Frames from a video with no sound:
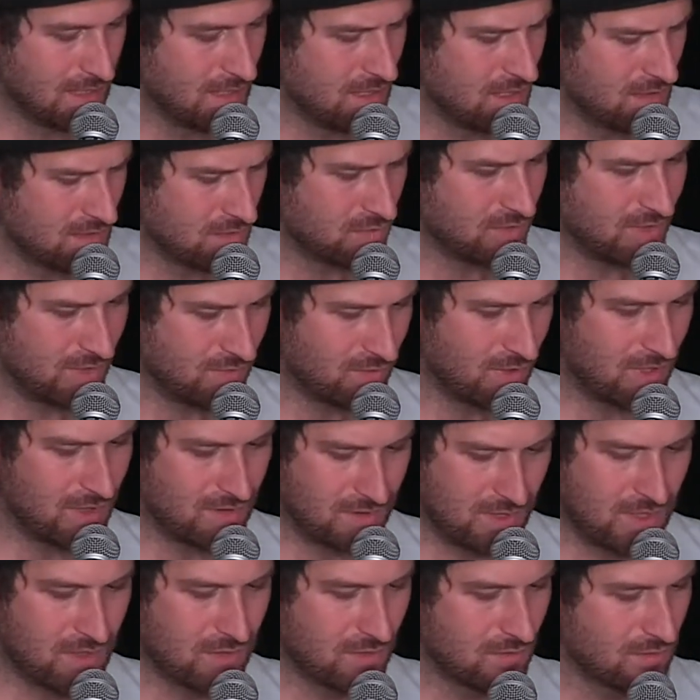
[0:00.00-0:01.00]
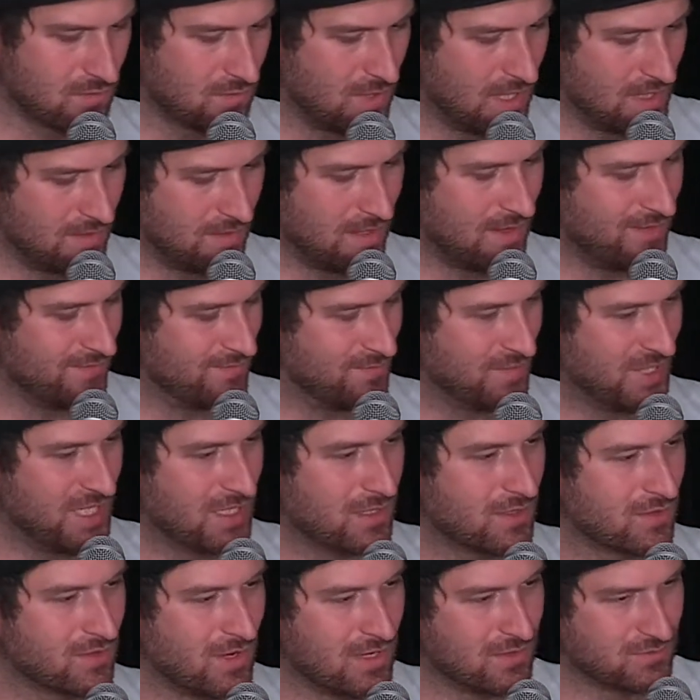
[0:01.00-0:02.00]
So they were, you know, I've
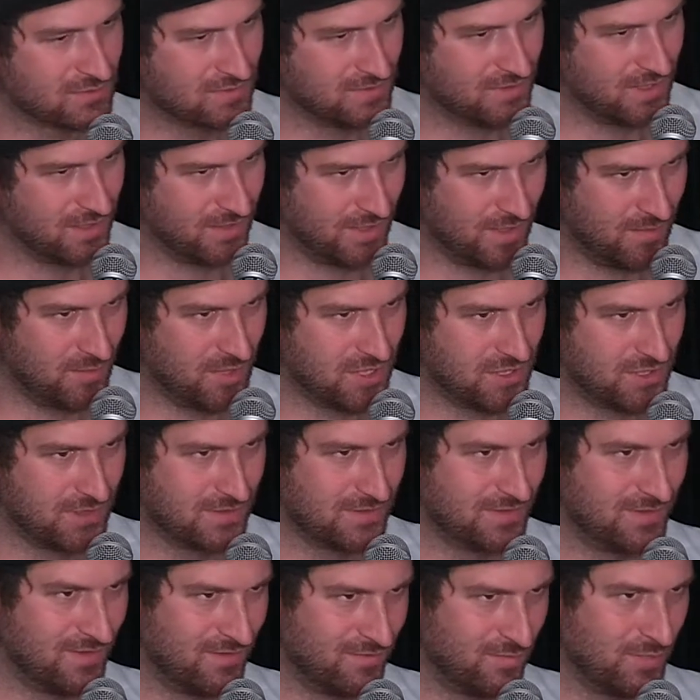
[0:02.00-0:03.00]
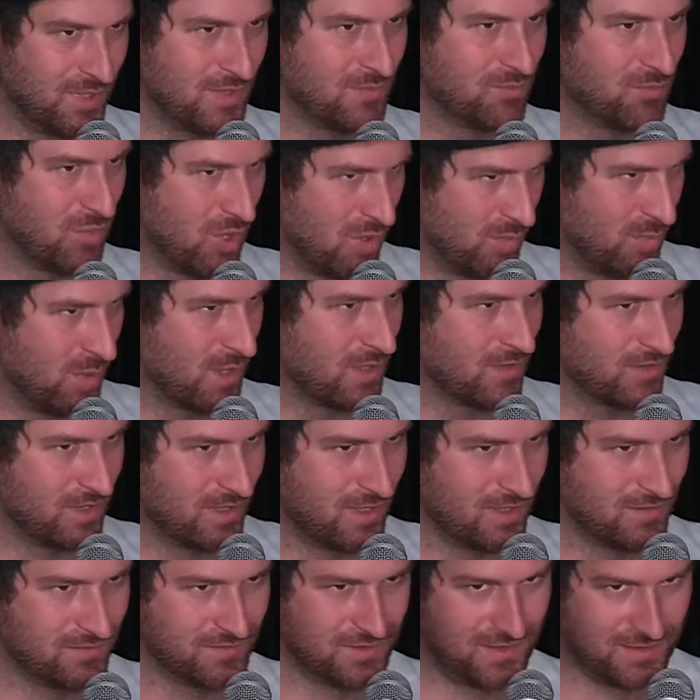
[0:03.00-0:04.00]
been around their images. They've been popular
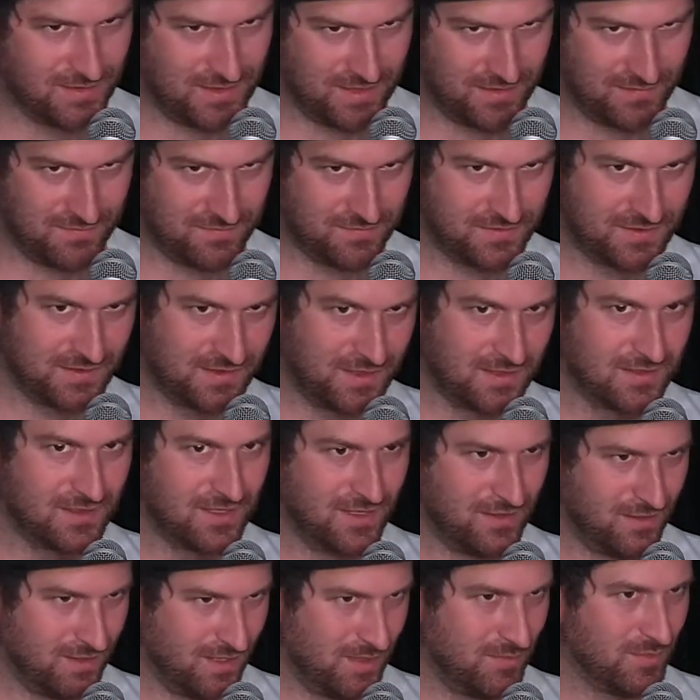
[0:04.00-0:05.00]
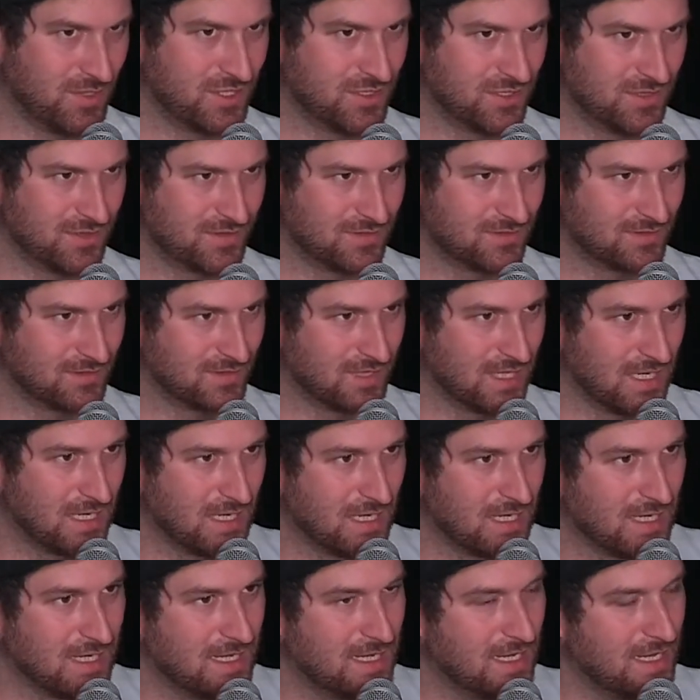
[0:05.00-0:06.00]
enough that I've seen their images.
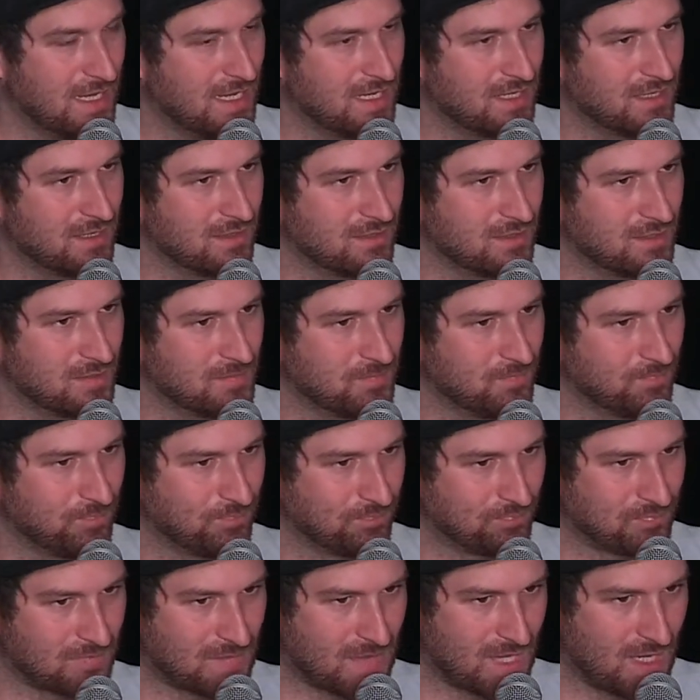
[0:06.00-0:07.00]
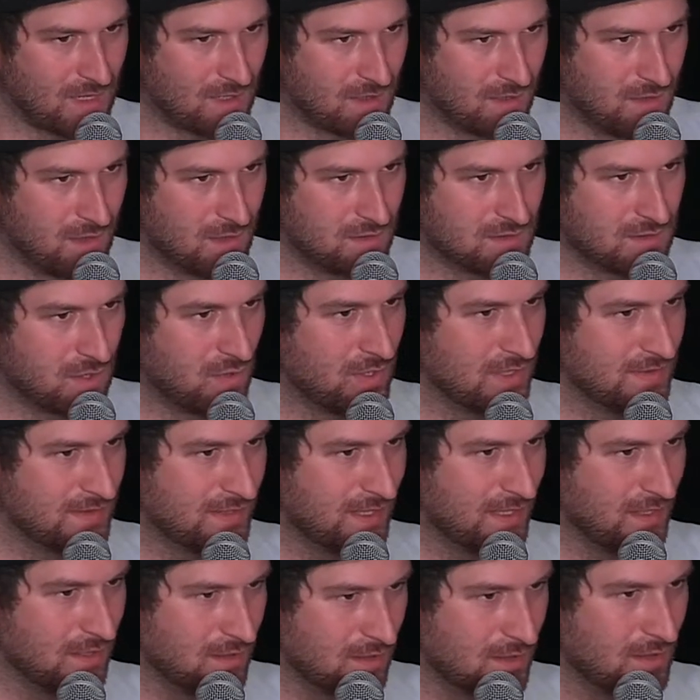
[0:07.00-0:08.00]
And so I
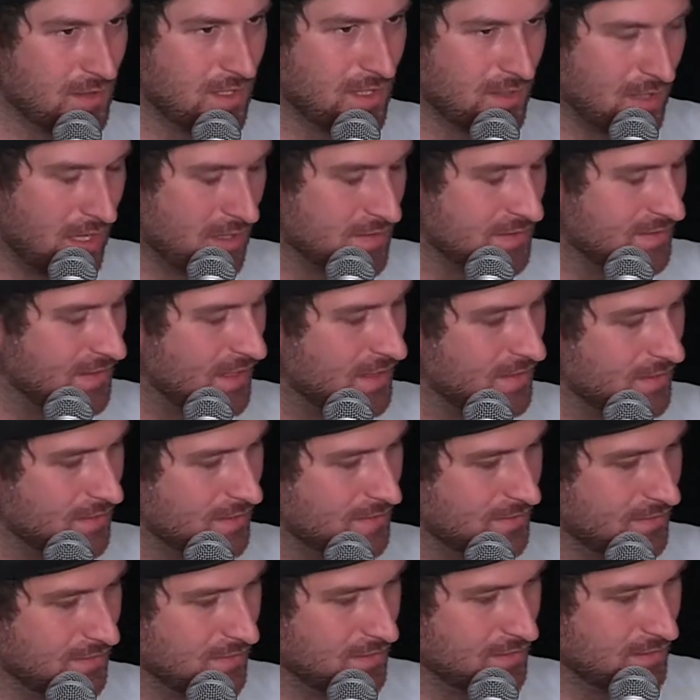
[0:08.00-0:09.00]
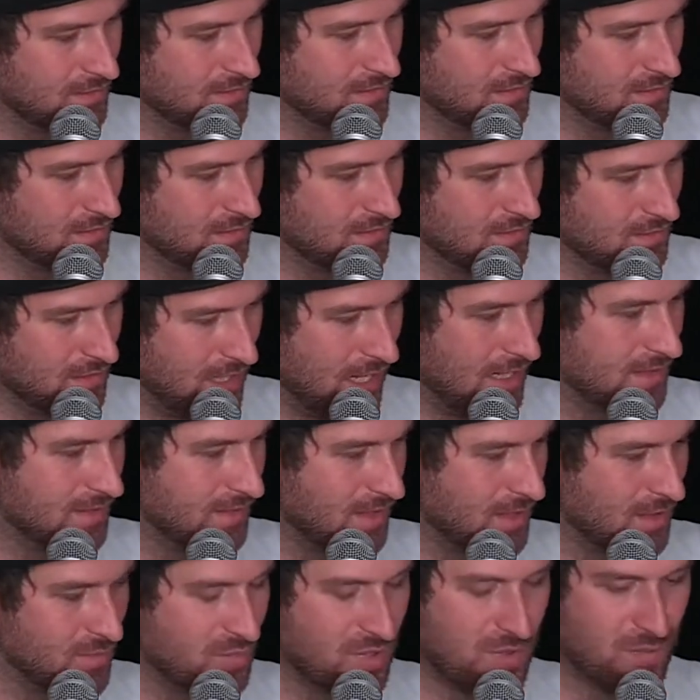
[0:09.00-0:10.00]
started
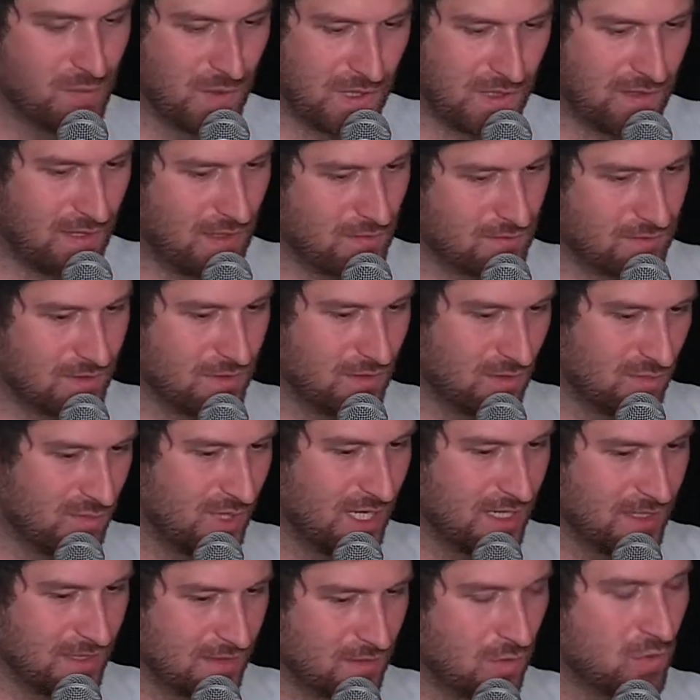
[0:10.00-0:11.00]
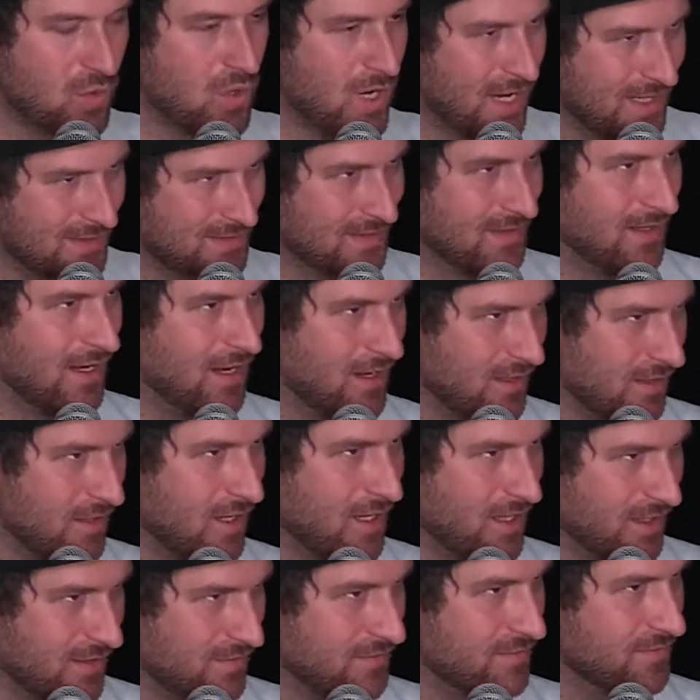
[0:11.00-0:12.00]
asking people around in Ljubljana who has the
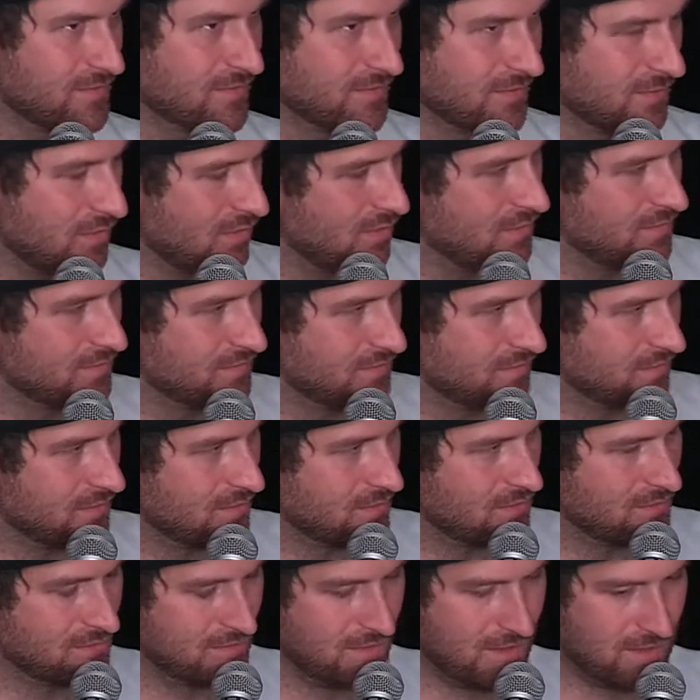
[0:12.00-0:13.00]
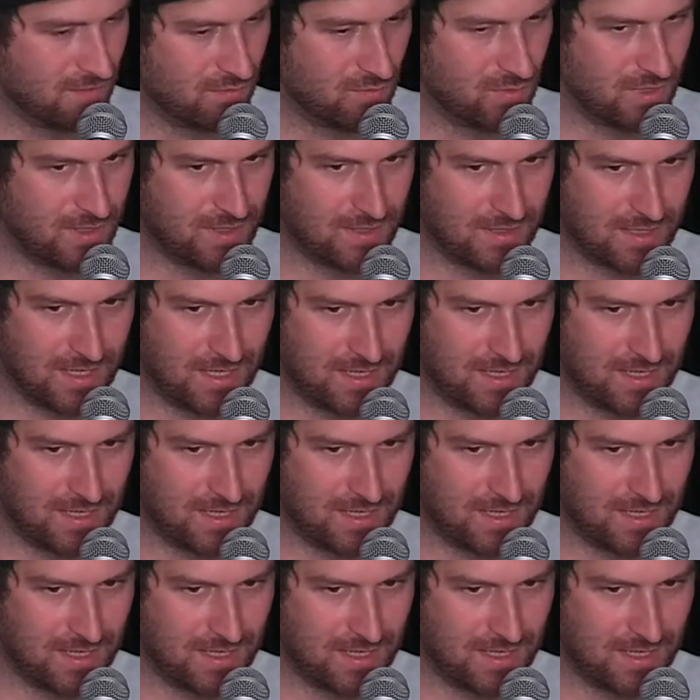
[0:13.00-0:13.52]
archive of their work.